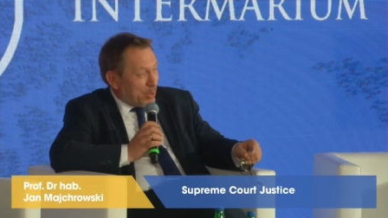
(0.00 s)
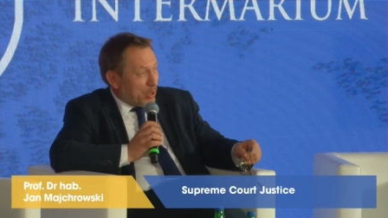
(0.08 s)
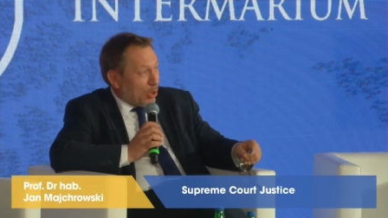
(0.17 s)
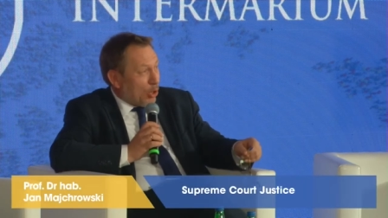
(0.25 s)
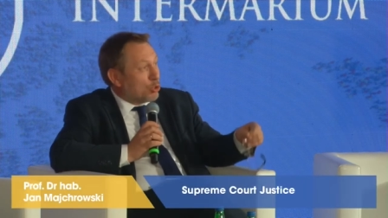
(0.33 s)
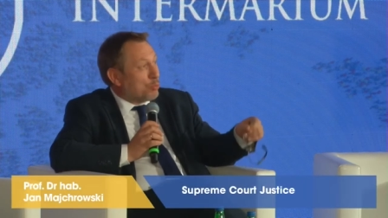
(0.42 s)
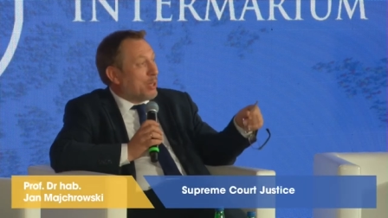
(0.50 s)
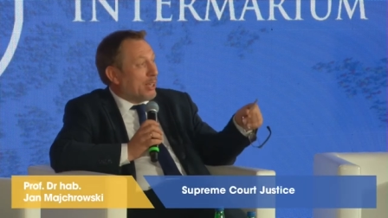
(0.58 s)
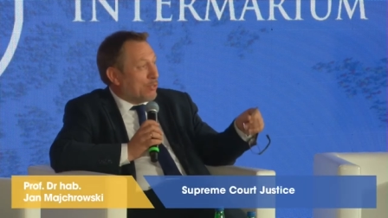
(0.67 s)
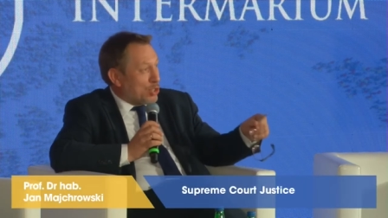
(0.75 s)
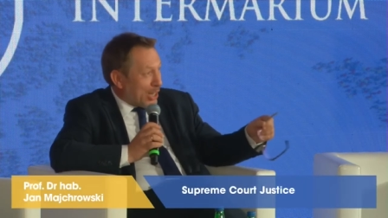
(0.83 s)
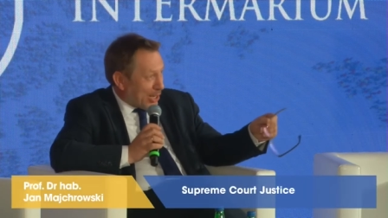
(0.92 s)
And
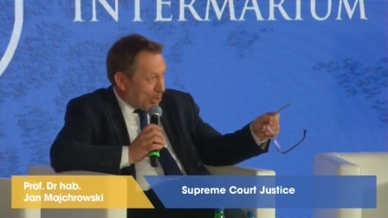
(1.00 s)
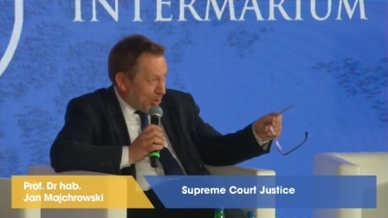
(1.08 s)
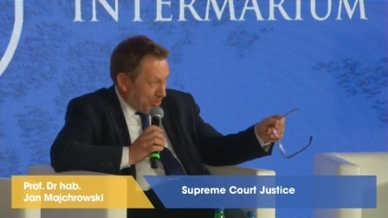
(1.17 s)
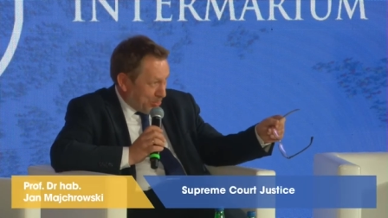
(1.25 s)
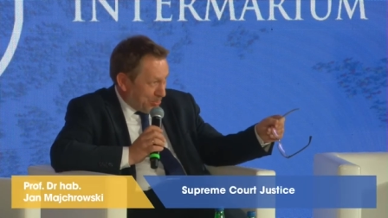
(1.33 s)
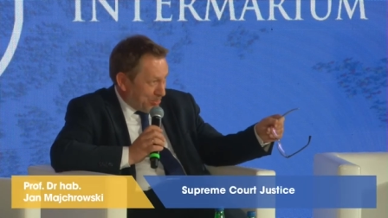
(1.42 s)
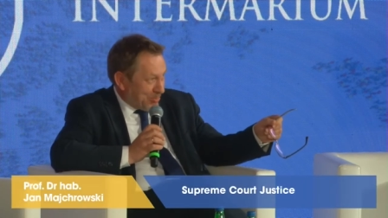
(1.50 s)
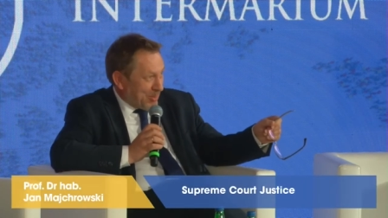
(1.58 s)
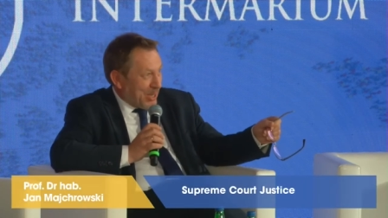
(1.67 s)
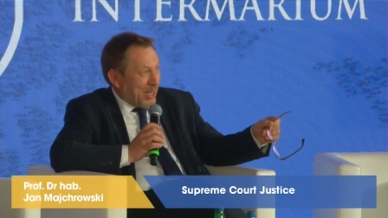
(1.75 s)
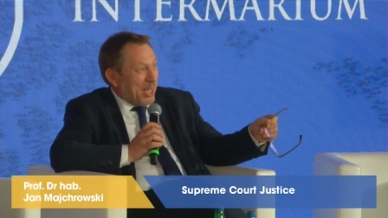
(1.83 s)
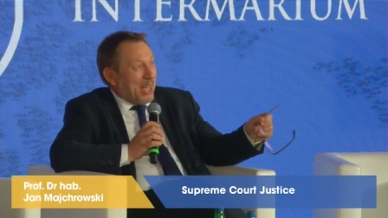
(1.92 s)
listening to
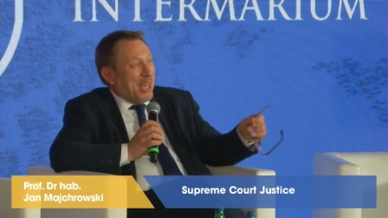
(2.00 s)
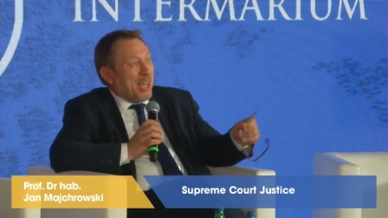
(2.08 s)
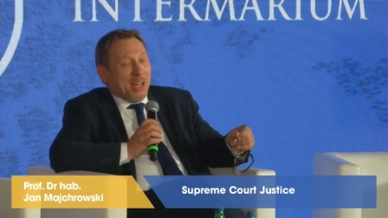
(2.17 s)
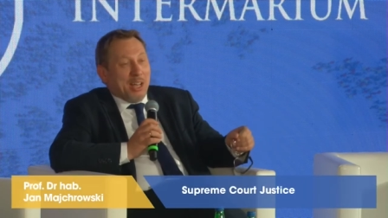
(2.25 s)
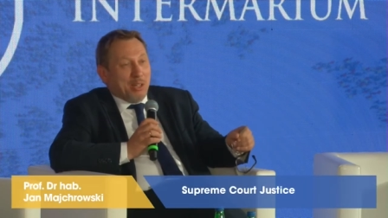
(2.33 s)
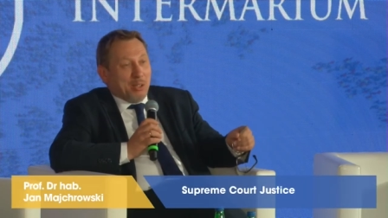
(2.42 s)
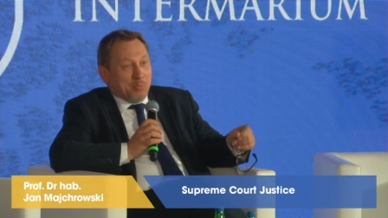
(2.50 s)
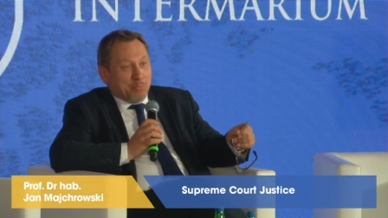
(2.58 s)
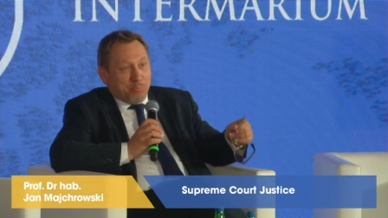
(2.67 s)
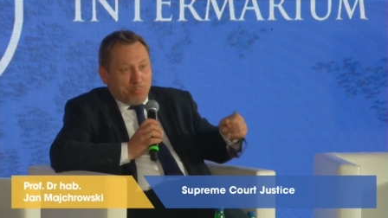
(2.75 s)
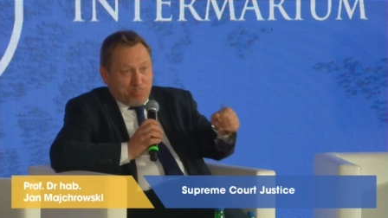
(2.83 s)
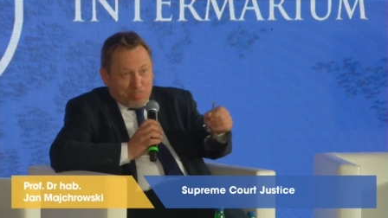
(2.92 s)
all these great
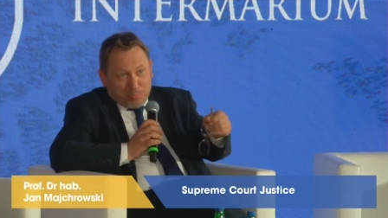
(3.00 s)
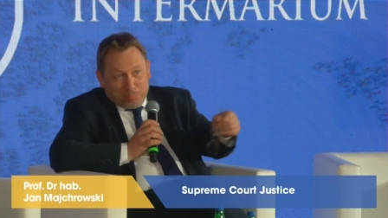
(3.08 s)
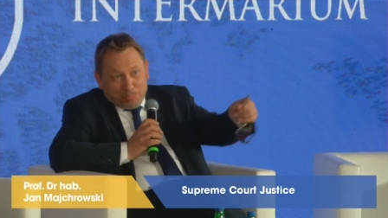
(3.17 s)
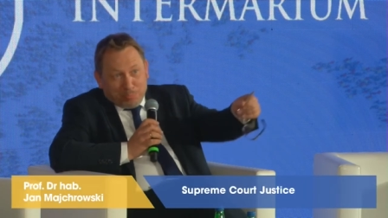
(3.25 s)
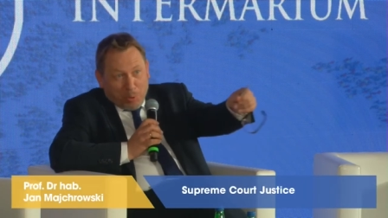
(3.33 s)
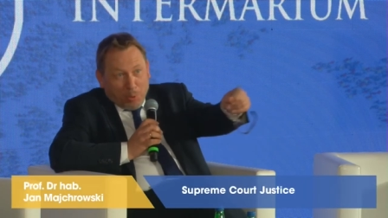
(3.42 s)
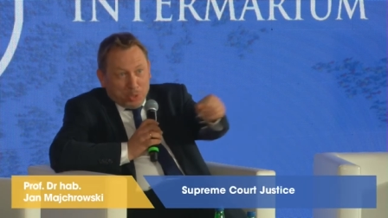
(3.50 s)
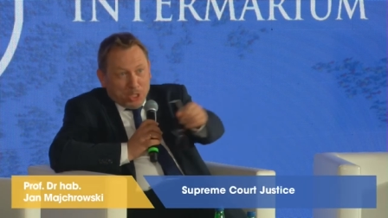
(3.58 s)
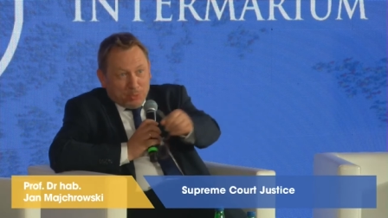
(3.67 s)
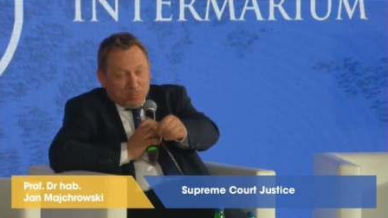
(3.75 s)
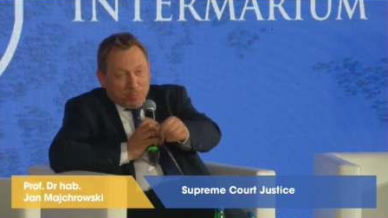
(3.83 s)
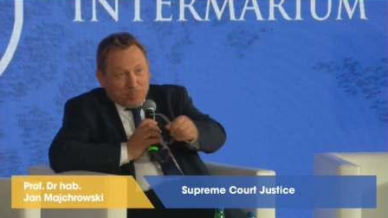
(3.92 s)
speeches right
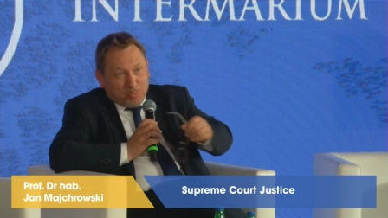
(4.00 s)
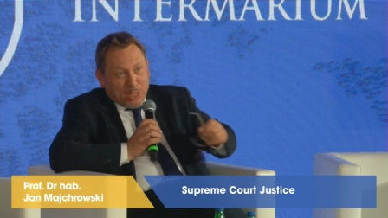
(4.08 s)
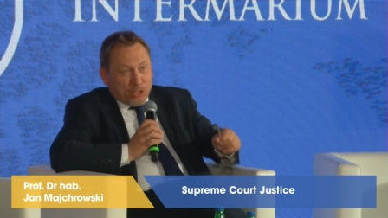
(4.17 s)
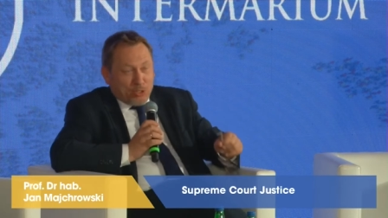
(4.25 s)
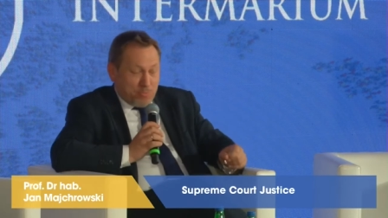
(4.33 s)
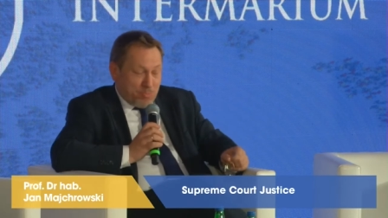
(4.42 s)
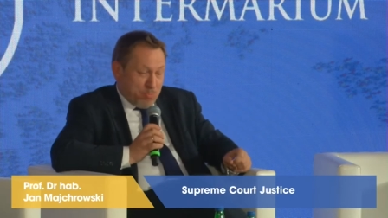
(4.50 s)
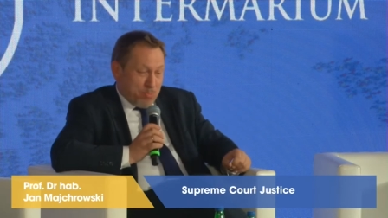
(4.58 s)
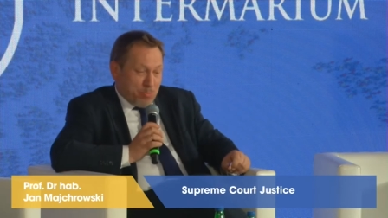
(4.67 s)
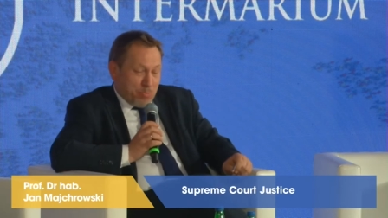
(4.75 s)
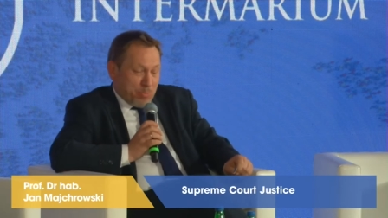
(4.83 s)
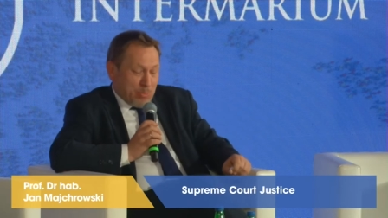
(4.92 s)
from the start,
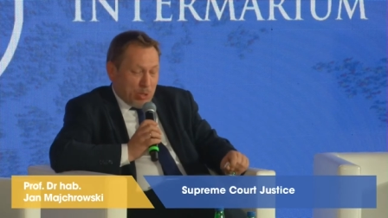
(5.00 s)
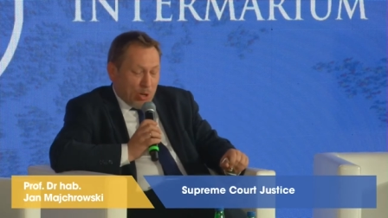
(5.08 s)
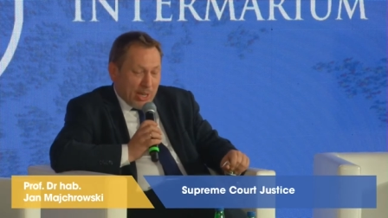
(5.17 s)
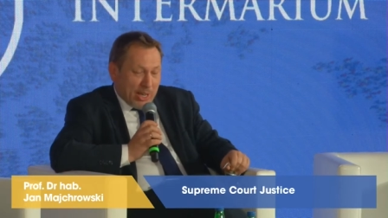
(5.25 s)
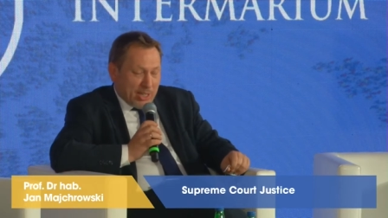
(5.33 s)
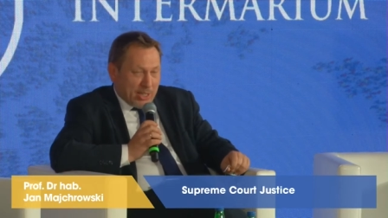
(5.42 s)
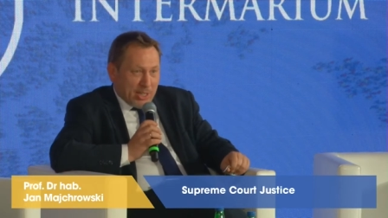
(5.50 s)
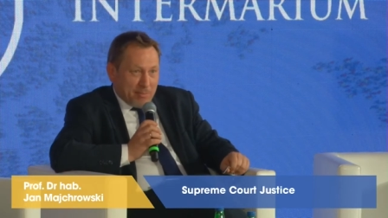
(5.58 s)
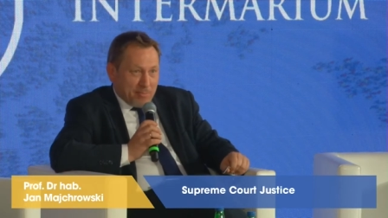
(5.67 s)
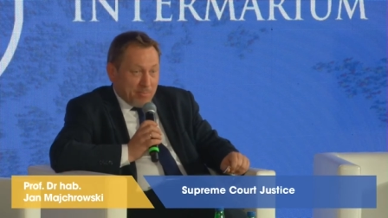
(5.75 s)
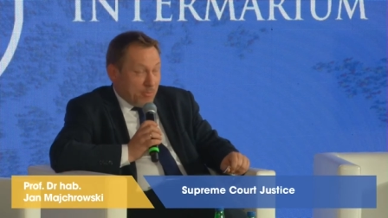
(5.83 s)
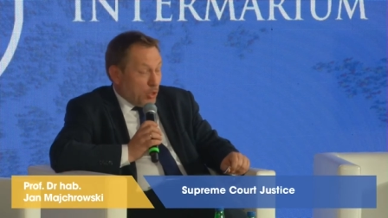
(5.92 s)
from the
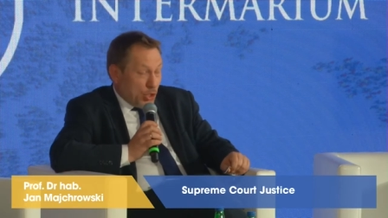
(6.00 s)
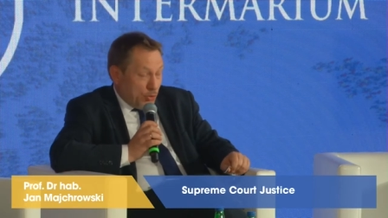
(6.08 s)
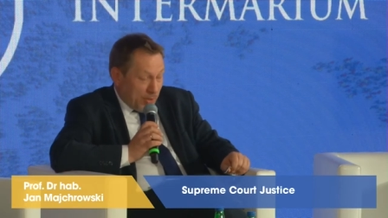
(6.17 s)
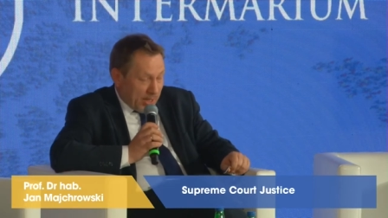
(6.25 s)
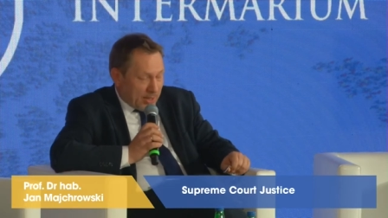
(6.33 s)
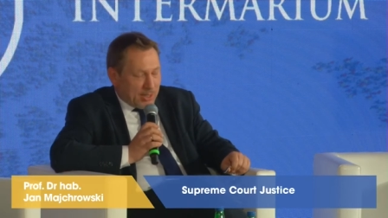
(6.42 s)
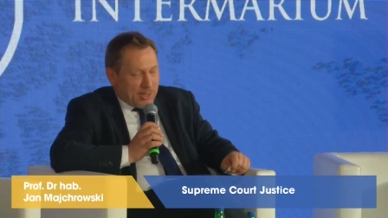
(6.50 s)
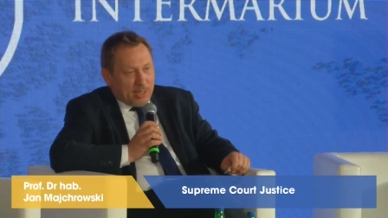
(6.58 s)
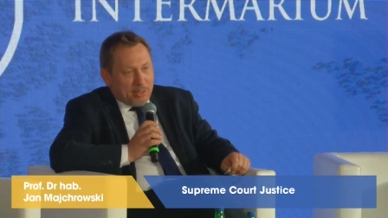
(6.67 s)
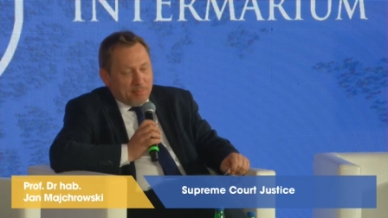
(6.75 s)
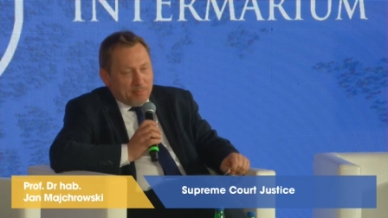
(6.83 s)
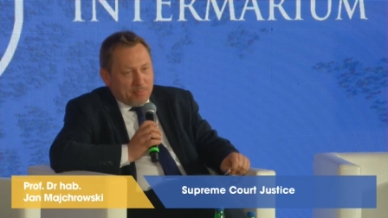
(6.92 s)
first one,
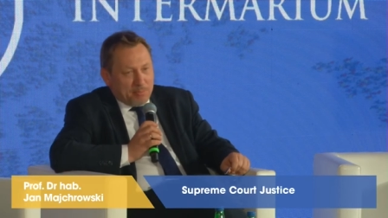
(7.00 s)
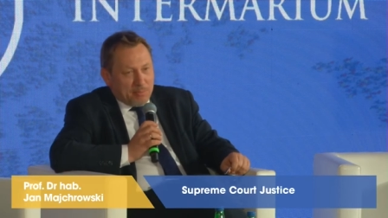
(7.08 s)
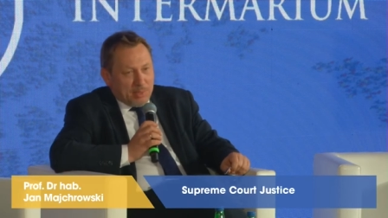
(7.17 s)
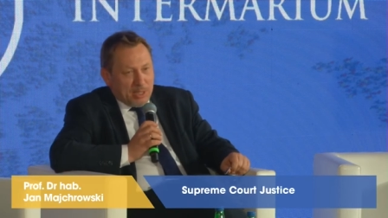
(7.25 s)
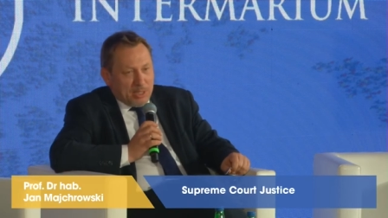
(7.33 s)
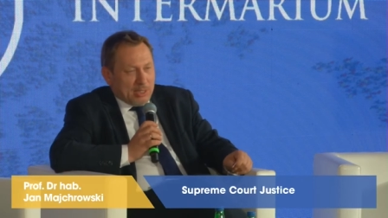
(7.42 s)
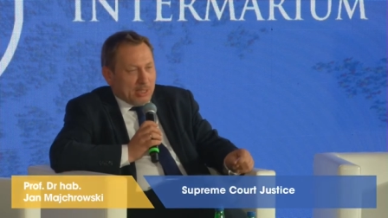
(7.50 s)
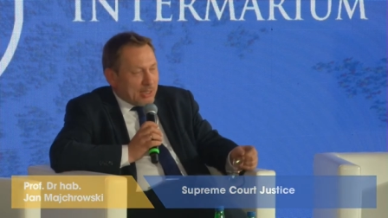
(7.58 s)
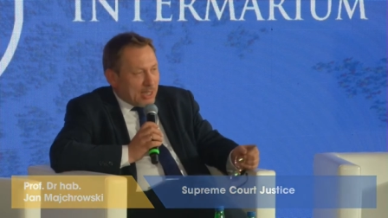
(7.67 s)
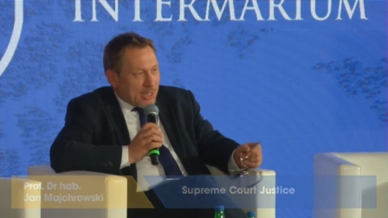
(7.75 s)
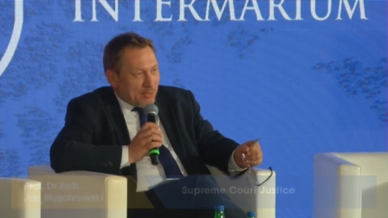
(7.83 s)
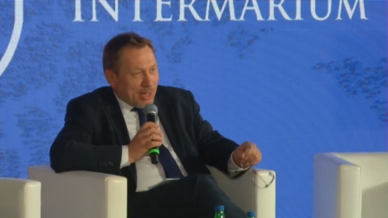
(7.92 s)
through all the other
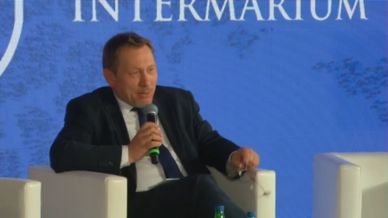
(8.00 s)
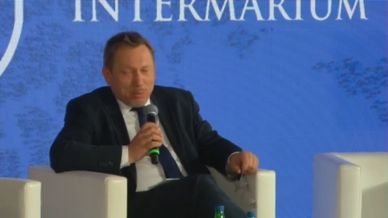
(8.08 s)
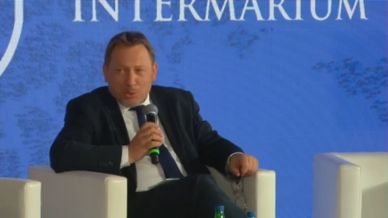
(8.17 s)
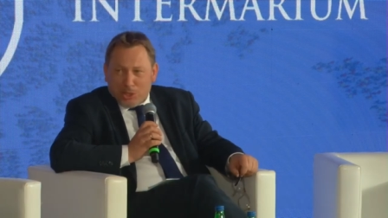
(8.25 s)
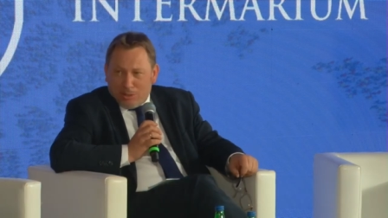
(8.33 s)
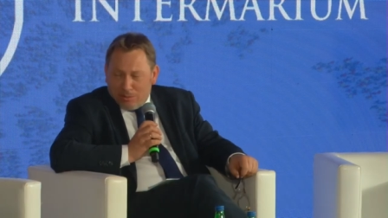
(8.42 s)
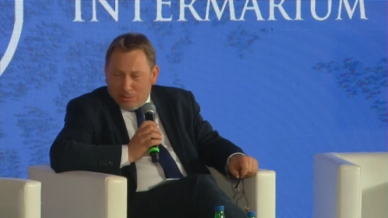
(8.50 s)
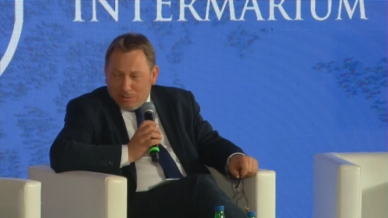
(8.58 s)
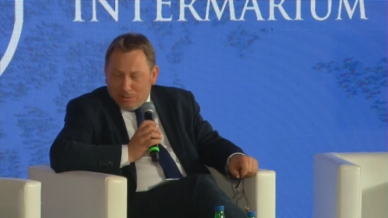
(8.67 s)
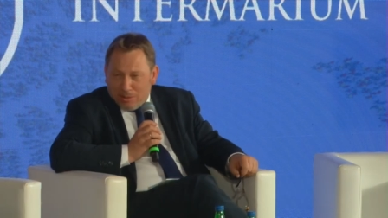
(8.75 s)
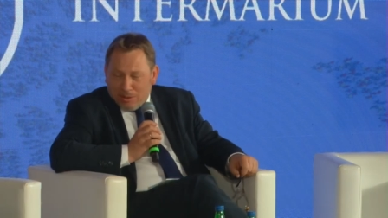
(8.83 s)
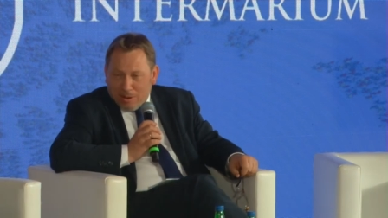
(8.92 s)
ones,
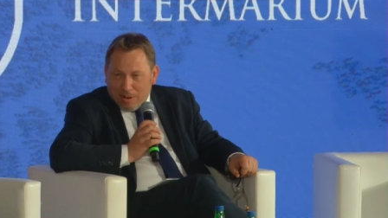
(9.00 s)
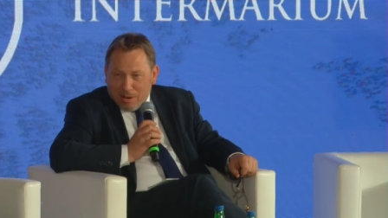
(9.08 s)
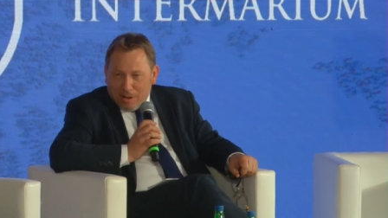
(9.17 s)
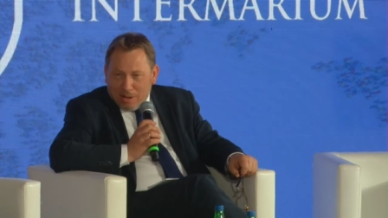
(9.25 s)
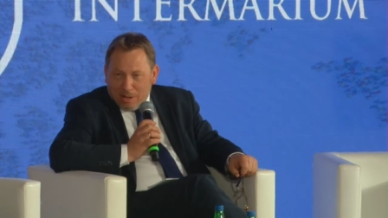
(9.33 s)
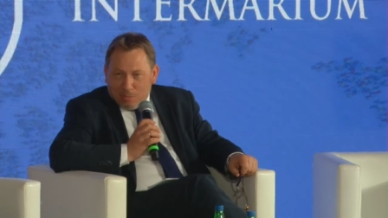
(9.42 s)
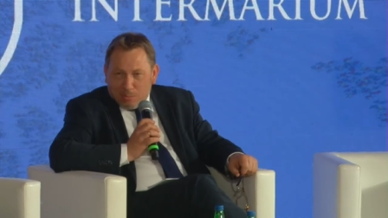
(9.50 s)
really great.